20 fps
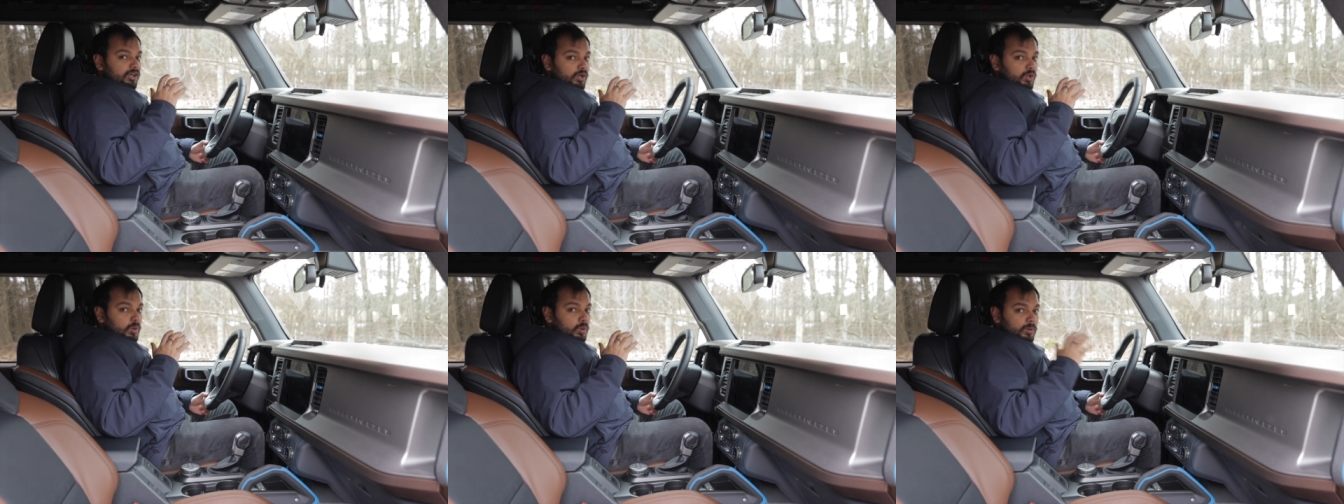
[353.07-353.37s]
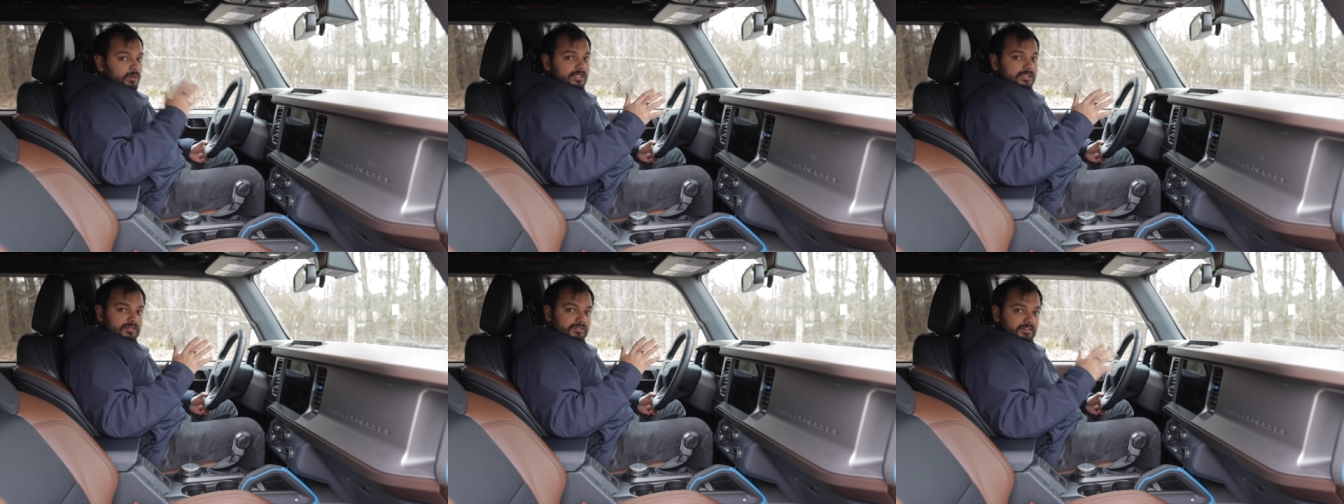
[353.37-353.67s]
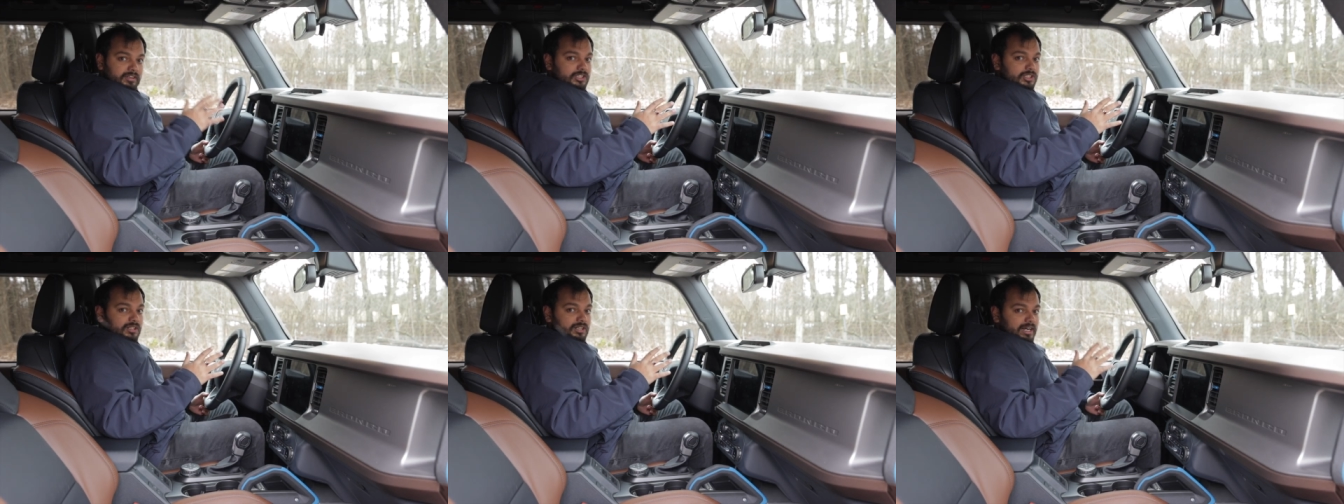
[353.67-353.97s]
the
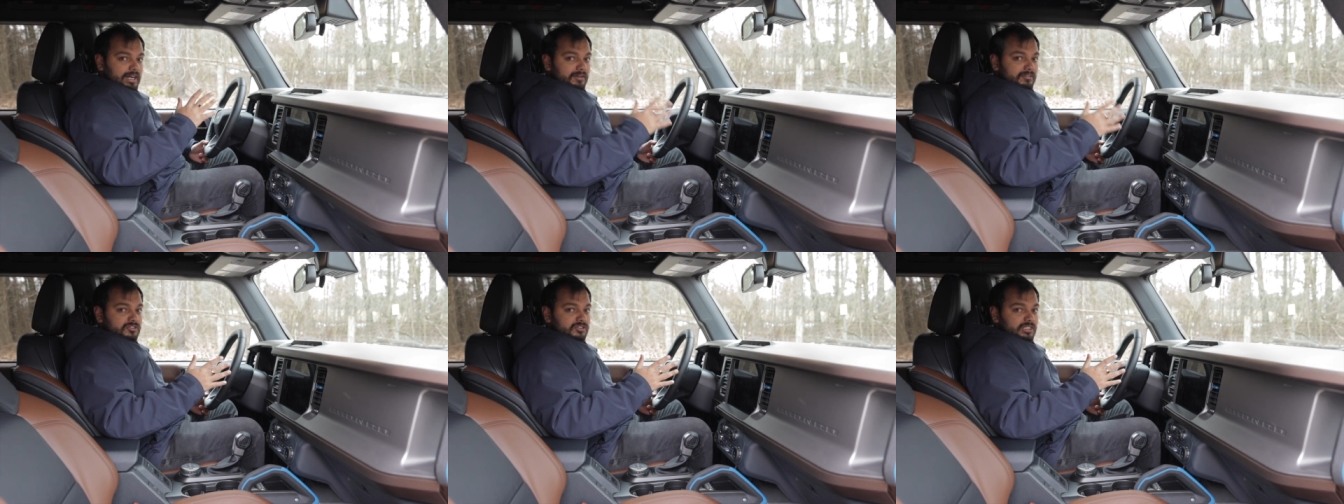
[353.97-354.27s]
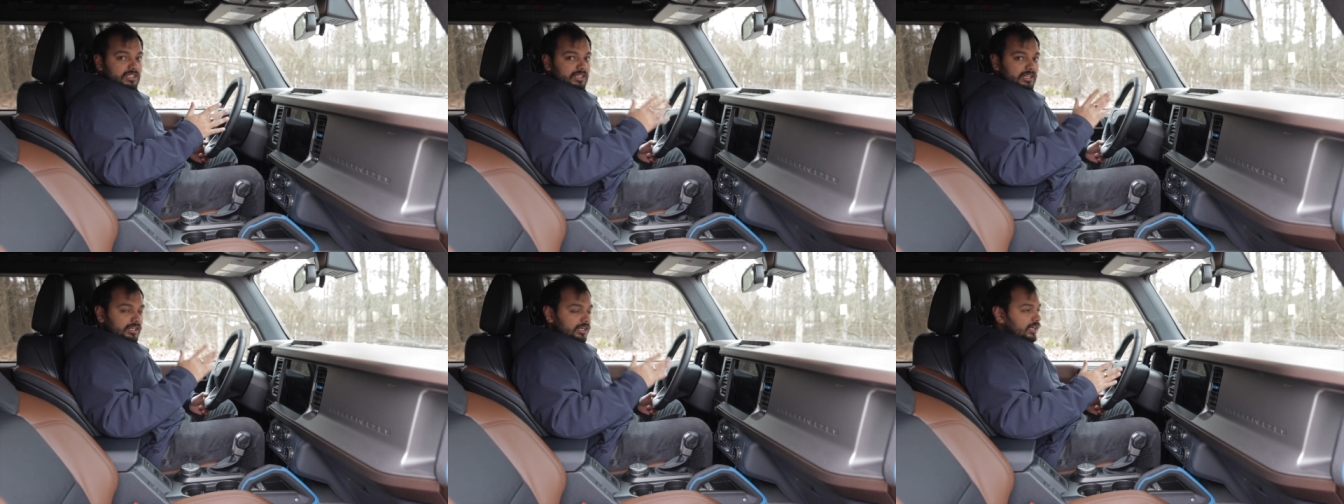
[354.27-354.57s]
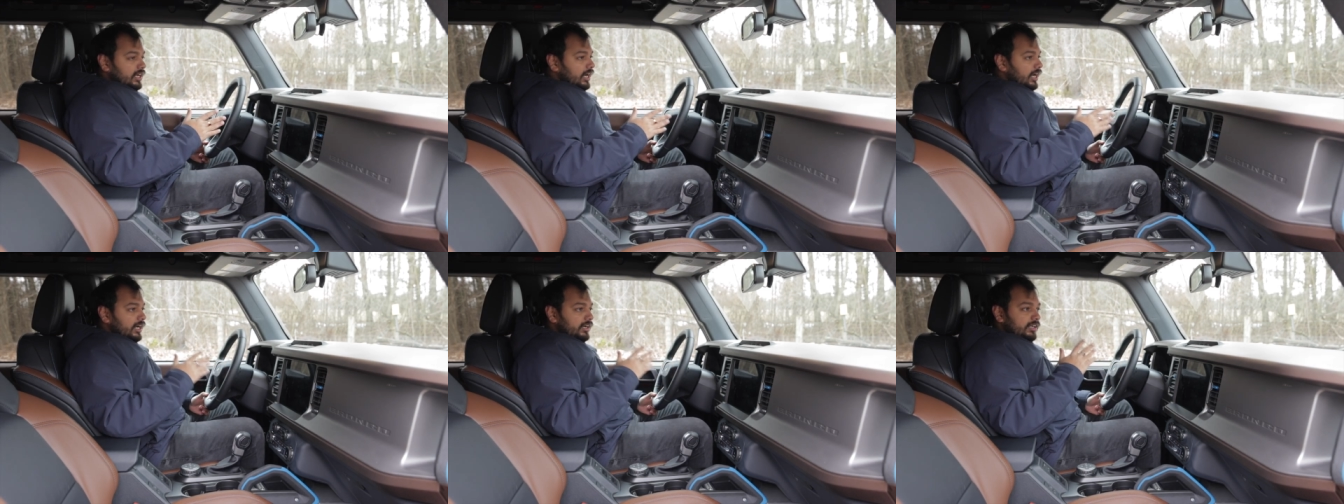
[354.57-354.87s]
coolest feature I've
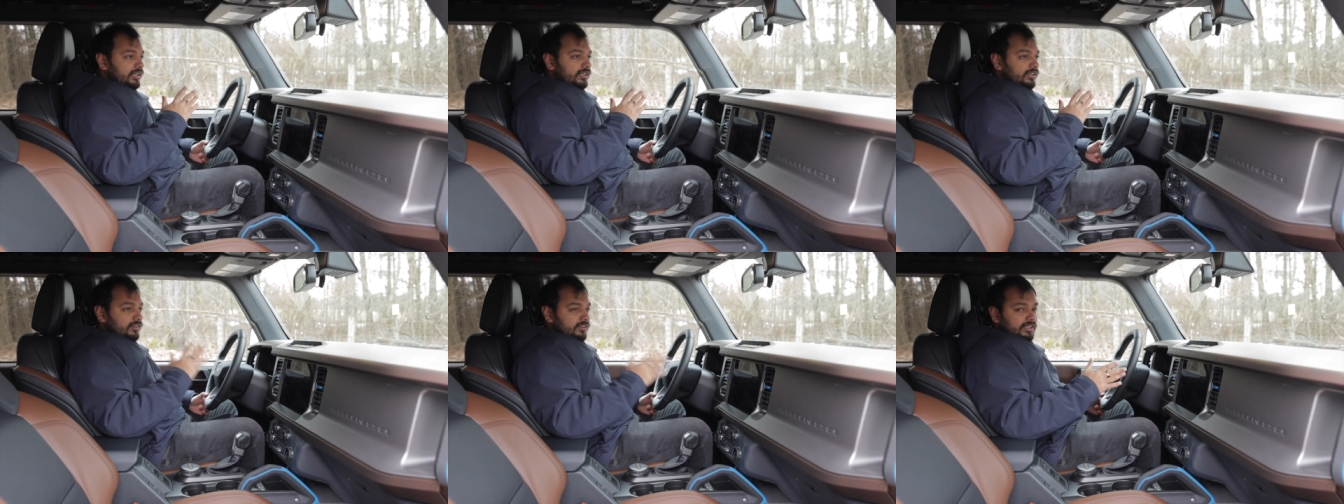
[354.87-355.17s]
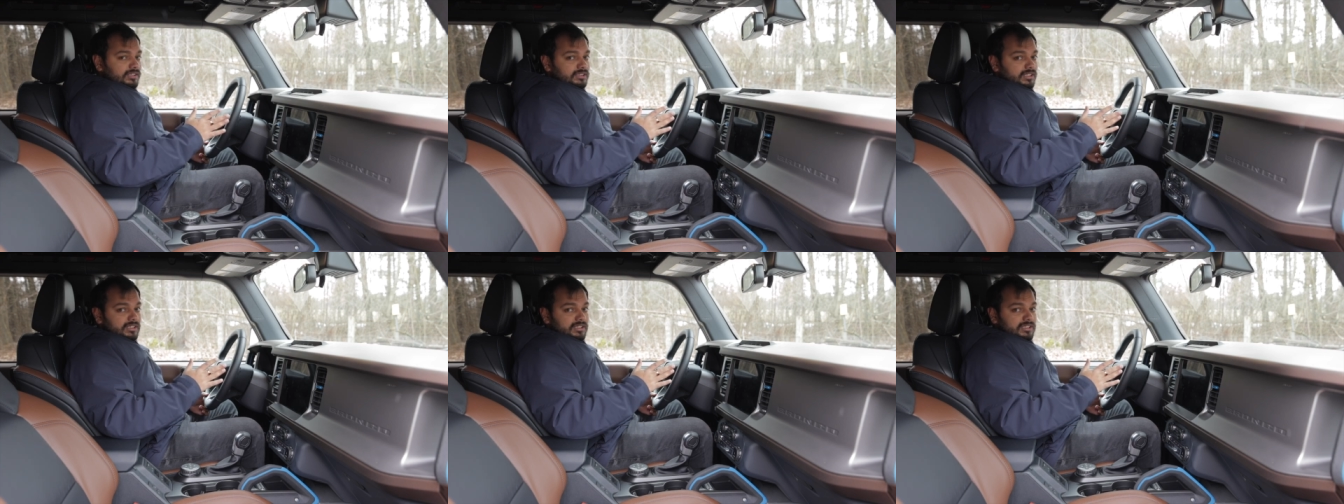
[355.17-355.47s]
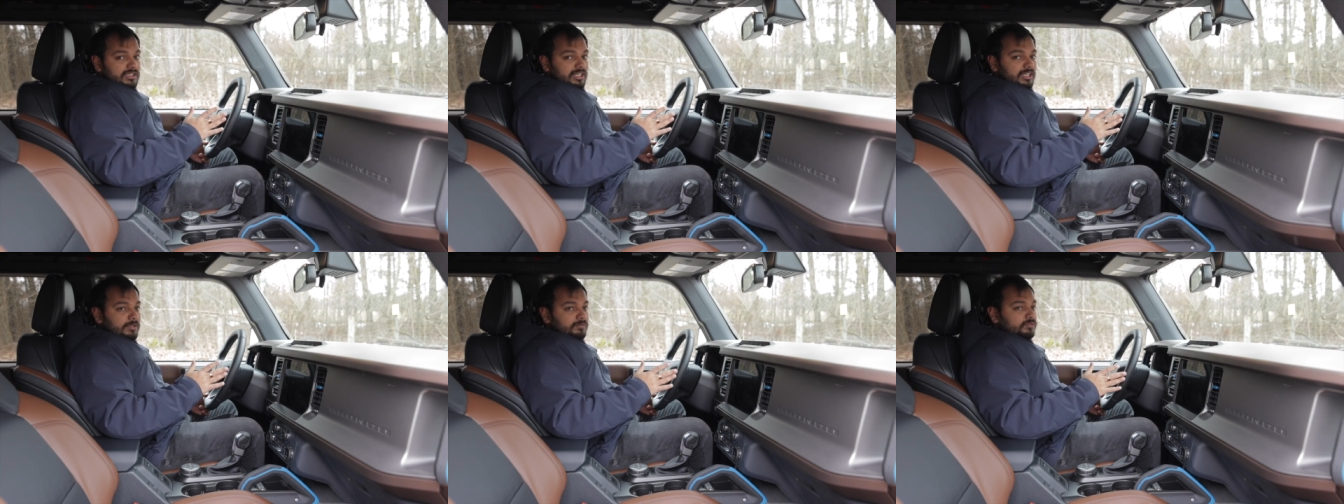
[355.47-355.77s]
seen in a car in
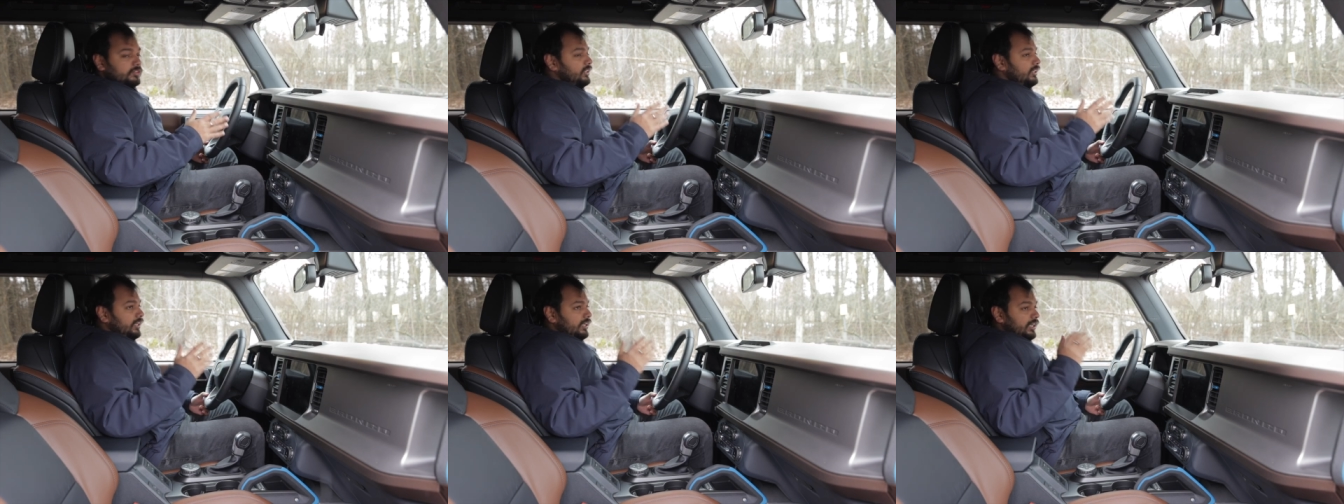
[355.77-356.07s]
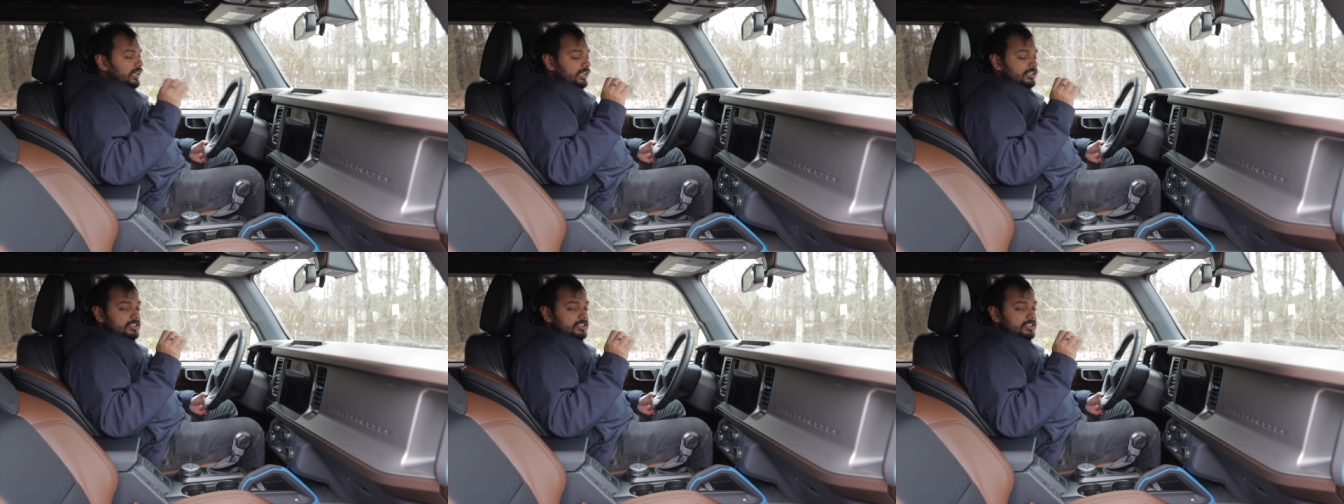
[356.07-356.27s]
recent times.